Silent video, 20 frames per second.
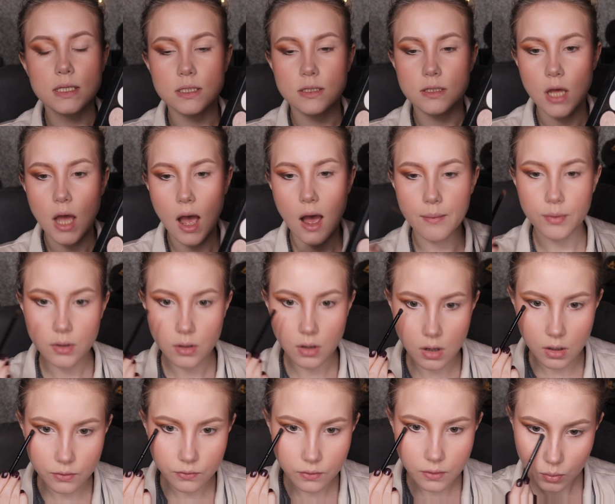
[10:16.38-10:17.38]
Tap it
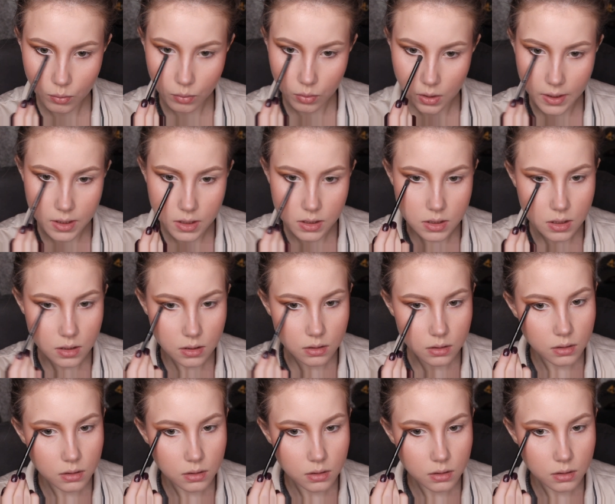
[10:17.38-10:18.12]
off, blend